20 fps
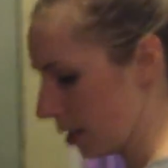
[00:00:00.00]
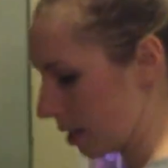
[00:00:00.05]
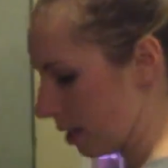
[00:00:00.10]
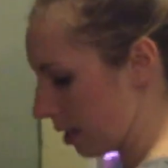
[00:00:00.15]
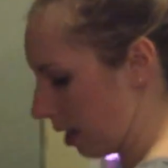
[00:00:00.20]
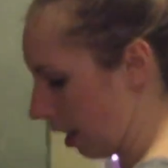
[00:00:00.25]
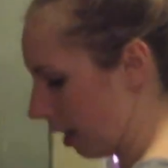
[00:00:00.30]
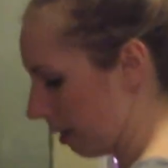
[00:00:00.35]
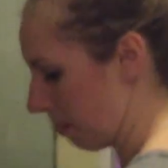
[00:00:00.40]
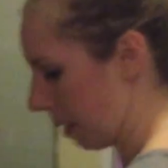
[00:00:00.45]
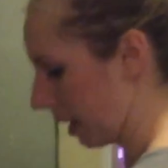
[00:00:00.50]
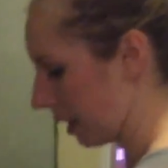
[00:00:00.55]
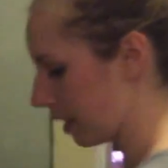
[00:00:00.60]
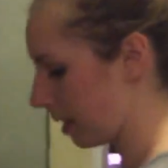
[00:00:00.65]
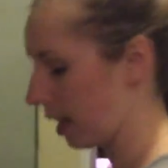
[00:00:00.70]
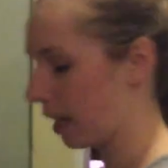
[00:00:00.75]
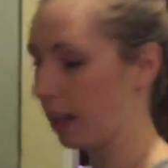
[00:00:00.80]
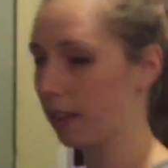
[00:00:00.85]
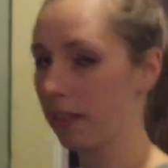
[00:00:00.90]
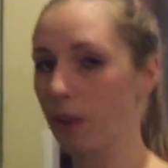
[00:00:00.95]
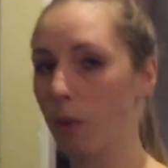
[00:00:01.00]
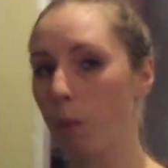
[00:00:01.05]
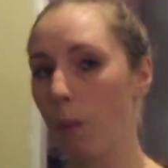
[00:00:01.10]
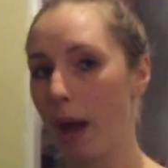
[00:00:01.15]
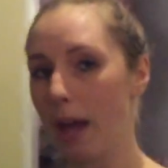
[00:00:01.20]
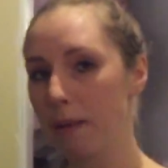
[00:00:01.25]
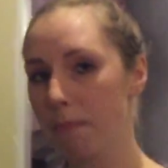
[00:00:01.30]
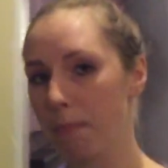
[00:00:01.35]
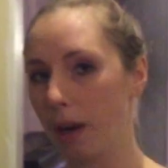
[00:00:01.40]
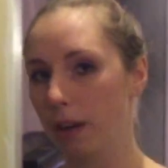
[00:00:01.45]
start mixing the
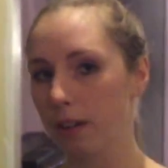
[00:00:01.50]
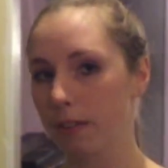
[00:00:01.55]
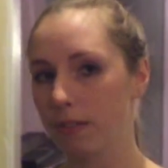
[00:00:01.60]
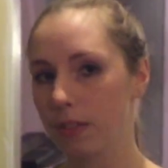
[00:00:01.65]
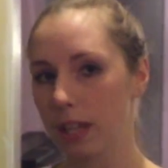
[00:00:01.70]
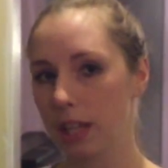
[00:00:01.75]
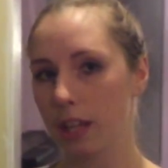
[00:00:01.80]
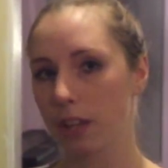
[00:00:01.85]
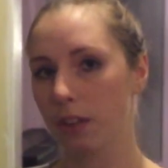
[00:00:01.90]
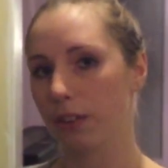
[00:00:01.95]
wet part of the